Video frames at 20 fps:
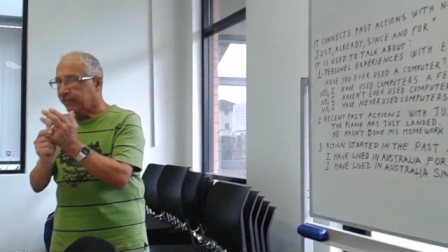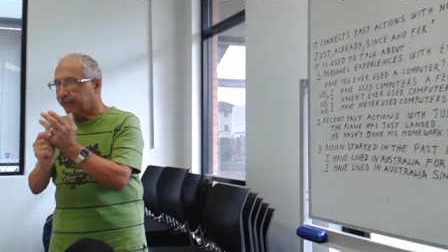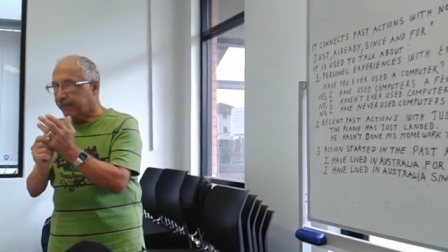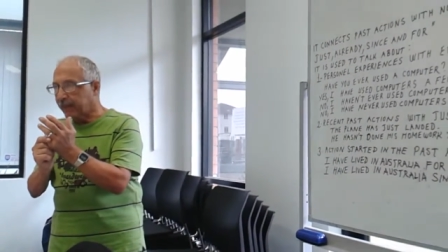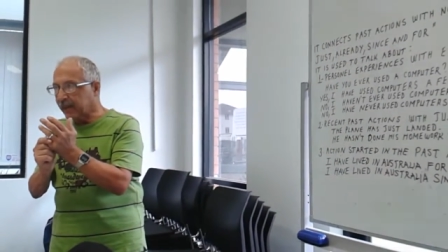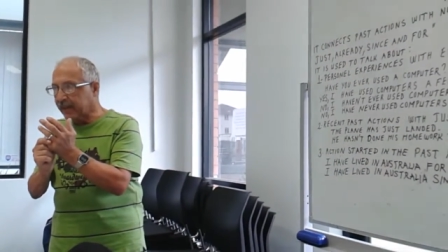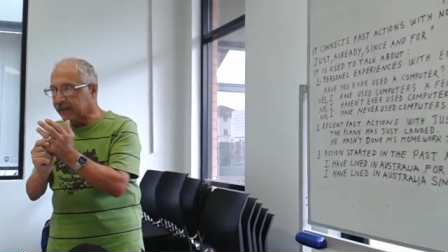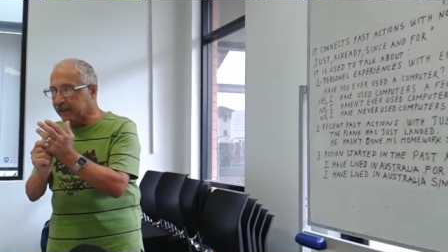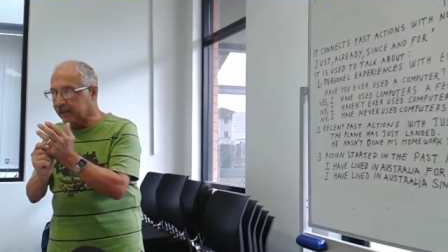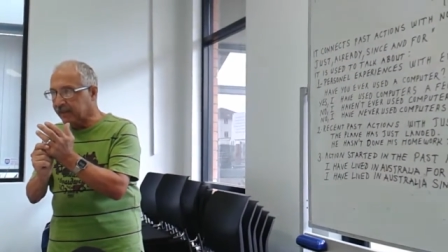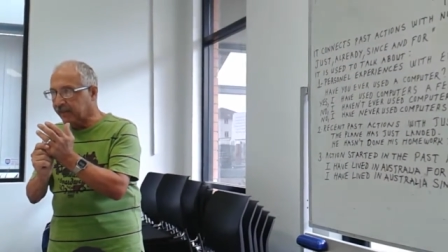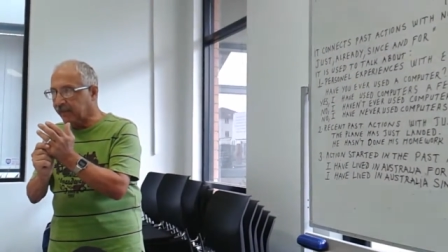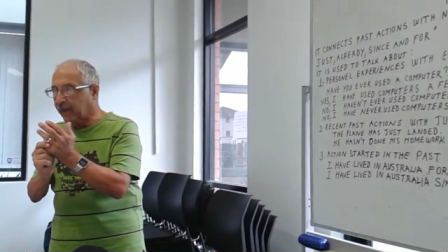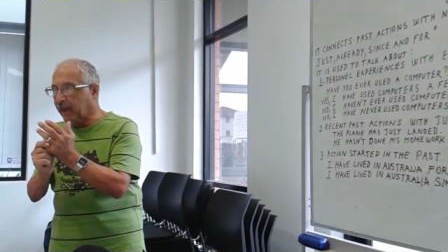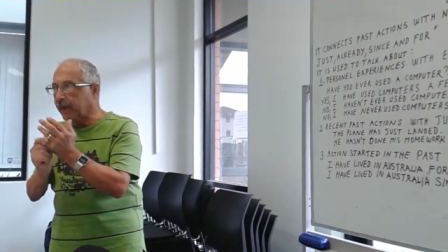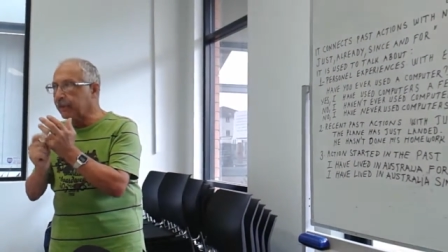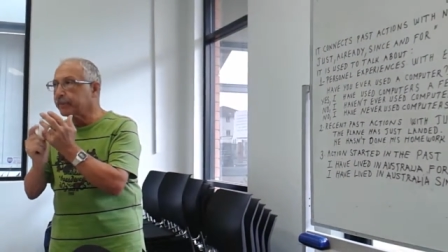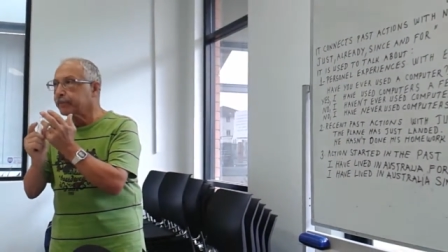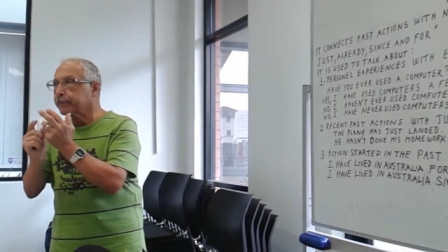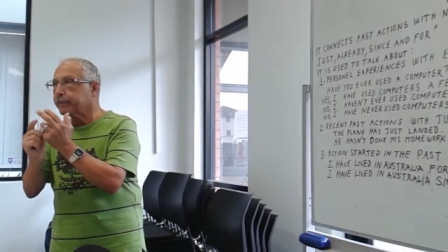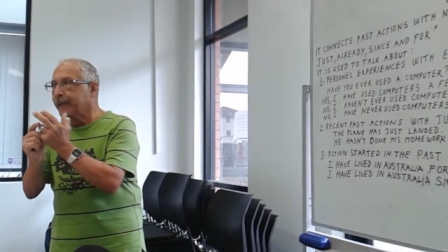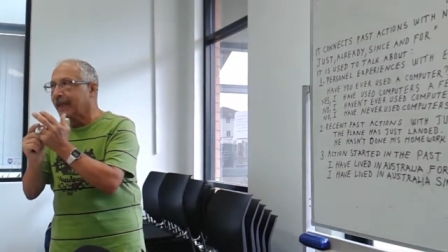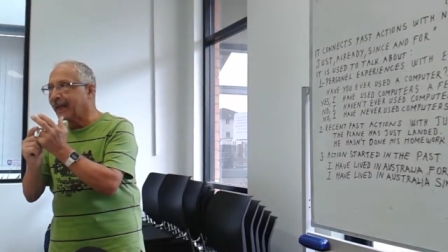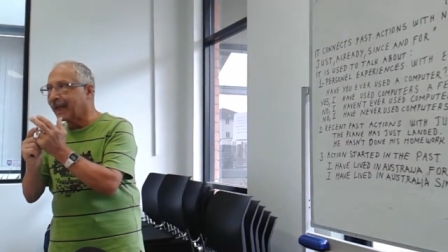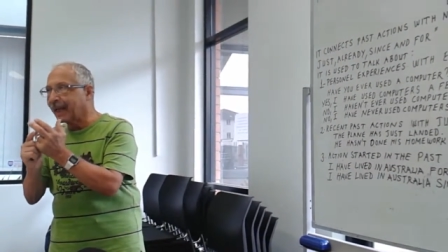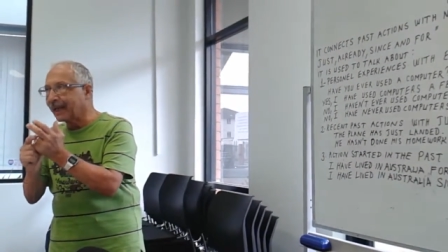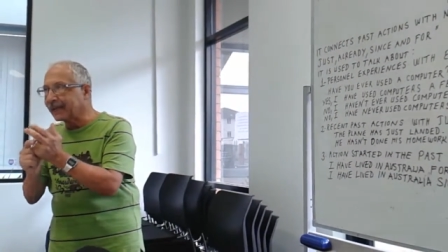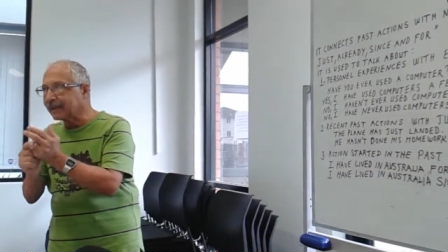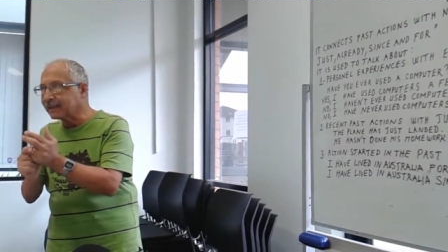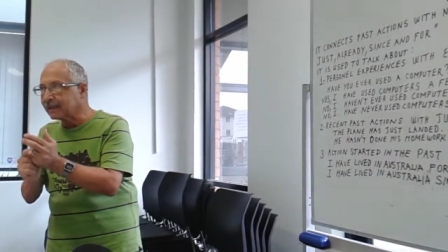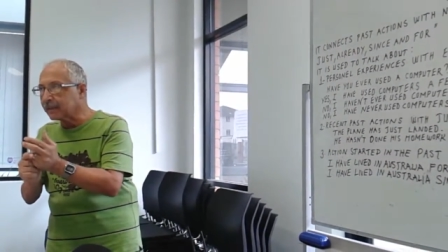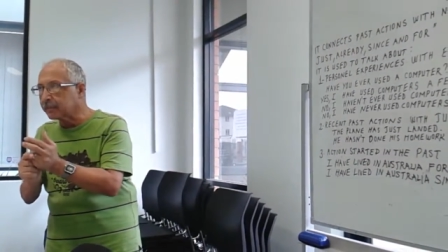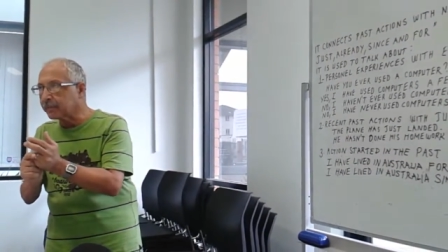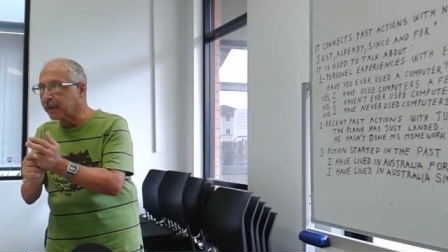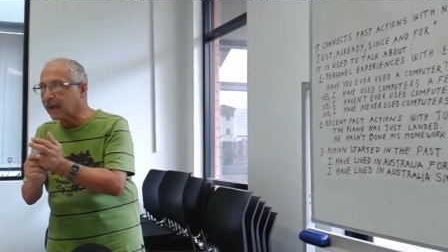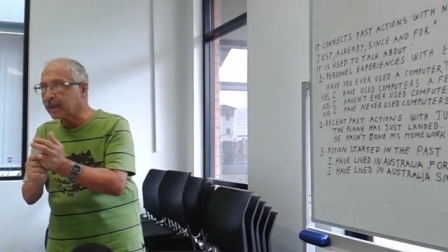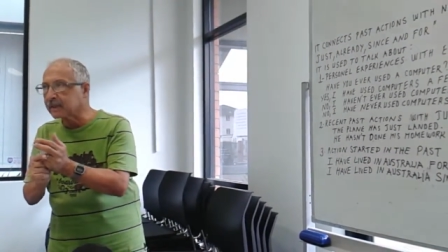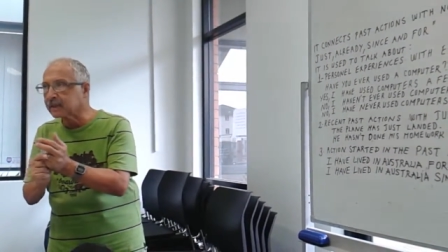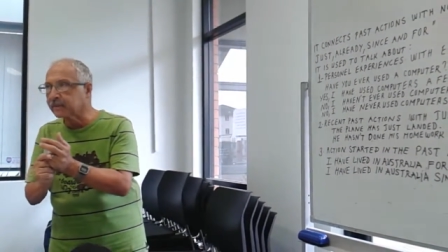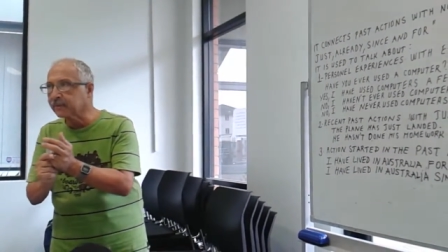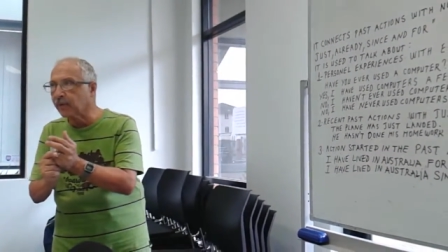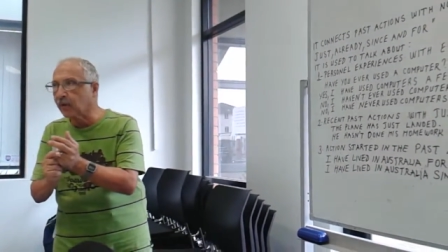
present one. Played, past